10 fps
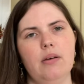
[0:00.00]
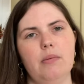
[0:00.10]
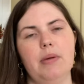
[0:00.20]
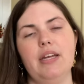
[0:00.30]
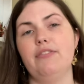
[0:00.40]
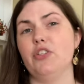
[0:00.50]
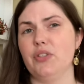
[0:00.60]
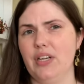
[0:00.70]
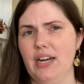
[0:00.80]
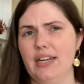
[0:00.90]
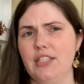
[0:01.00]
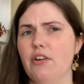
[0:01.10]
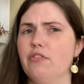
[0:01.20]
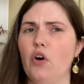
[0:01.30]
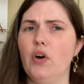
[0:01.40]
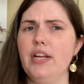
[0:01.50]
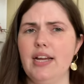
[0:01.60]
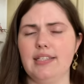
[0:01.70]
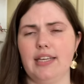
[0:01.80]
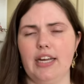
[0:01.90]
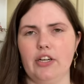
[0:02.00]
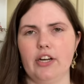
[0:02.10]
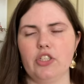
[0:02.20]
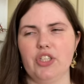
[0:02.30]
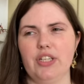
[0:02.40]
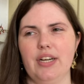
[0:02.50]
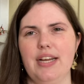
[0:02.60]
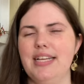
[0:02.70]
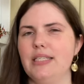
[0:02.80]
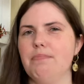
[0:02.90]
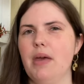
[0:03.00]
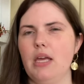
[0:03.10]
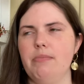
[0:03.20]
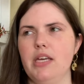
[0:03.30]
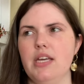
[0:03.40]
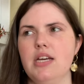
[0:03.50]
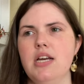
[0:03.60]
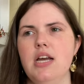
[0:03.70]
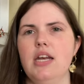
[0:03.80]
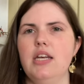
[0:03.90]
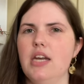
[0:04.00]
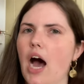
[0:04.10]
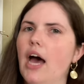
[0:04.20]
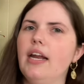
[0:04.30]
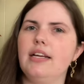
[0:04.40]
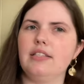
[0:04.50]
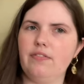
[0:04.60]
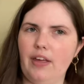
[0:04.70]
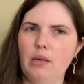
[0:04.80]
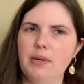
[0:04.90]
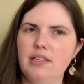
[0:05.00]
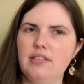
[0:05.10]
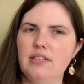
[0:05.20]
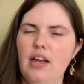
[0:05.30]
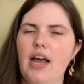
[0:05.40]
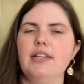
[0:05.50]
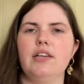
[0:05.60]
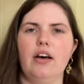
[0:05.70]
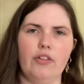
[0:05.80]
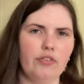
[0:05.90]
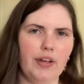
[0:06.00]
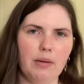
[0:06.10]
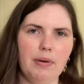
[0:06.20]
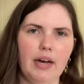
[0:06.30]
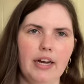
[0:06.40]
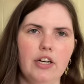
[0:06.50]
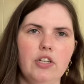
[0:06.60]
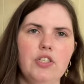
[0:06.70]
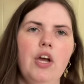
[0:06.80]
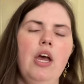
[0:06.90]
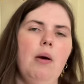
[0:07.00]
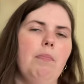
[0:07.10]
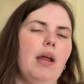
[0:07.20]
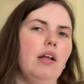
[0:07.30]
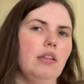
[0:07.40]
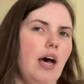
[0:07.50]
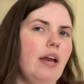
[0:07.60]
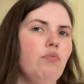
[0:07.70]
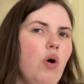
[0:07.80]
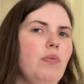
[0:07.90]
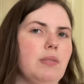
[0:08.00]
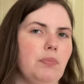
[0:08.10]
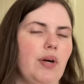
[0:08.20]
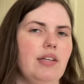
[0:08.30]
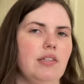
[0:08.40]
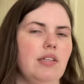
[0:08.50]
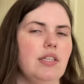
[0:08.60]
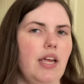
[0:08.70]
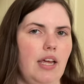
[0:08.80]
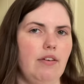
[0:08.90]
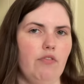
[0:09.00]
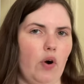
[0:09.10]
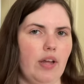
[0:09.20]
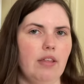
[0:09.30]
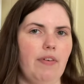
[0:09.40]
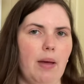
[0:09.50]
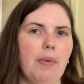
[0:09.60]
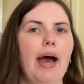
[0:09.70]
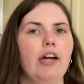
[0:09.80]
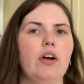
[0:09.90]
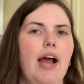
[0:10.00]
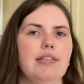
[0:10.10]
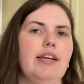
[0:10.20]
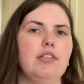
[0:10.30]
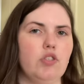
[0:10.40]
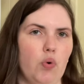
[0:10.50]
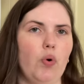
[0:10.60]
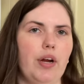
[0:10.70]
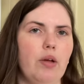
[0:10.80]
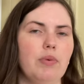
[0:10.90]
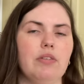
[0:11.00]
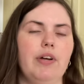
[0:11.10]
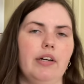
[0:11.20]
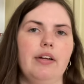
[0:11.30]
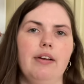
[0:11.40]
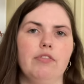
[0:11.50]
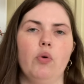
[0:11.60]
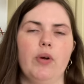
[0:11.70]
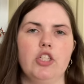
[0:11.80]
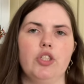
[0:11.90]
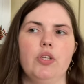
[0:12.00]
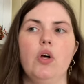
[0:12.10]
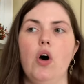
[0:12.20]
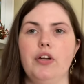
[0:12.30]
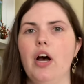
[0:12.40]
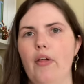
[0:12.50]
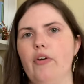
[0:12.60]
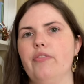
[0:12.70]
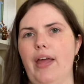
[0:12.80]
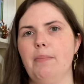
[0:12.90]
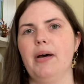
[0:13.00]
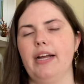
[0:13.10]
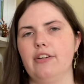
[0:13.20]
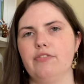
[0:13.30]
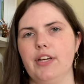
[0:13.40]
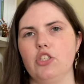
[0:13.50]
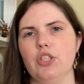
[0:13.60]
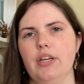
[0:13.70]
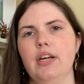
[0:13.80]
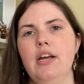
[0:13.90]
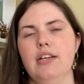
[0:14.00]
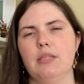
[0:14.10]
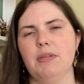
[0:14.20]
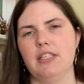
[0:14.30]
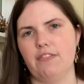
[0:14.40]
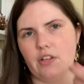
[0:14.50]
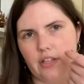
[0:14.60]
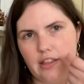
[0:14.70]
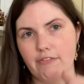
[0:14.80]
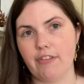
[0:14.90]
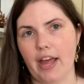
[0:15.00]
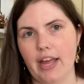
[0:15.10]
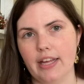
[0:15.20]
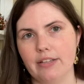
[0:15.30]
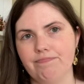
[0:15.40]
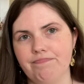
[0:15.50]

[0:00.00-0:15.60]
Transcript: But if you're not, Varney as a character is maybe not as famous as other vampires, but a lot of what was present in Varney the Vampire as a story was very influential on other vampire fiction, specifically the Fang.